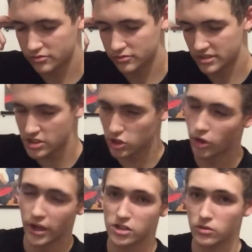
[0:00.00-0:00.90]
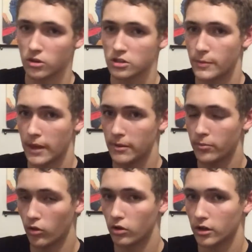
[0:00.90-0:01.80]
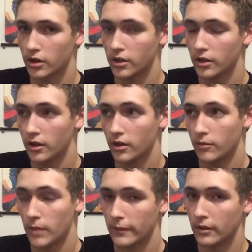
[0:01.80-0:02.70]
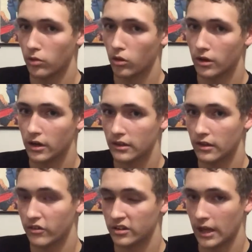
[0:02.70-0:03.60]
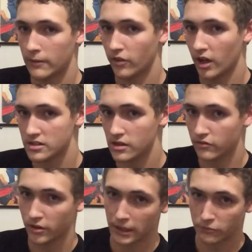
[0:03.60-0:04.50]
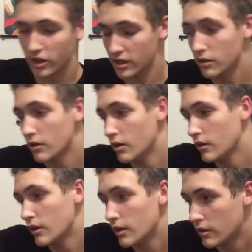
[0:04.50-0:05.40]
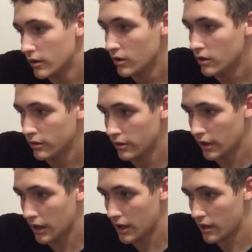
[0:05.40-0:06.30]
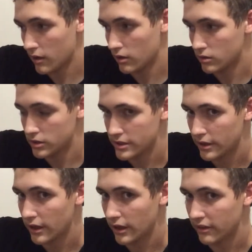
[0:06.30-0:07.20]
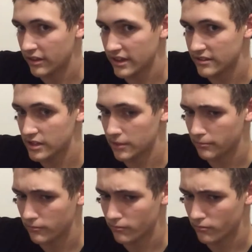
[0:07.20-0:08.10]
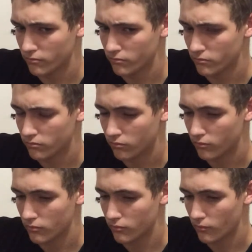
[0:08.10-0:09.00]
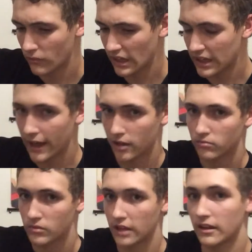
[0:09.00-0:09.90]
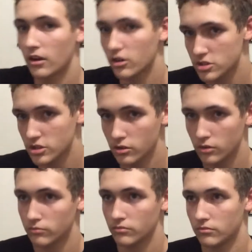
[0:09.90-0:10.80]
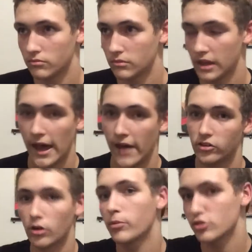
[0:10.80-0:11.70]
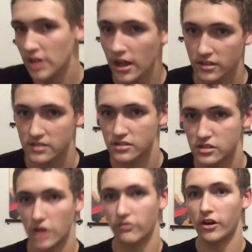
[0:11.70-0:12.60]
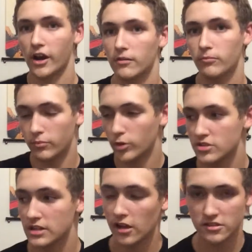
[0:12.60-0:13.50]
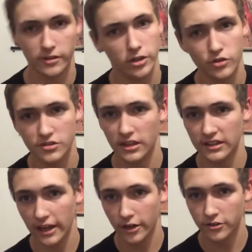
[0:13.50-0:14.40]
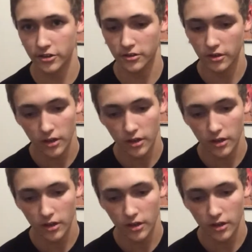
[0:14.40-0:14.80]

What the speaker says: Sister location ones, Baby and Ballora, and then Funtime Foxy and Funtime Freddy. And I think that's it. Yeah, and then also they have their own personalities and stuff. All right, personality is a huge thing to character.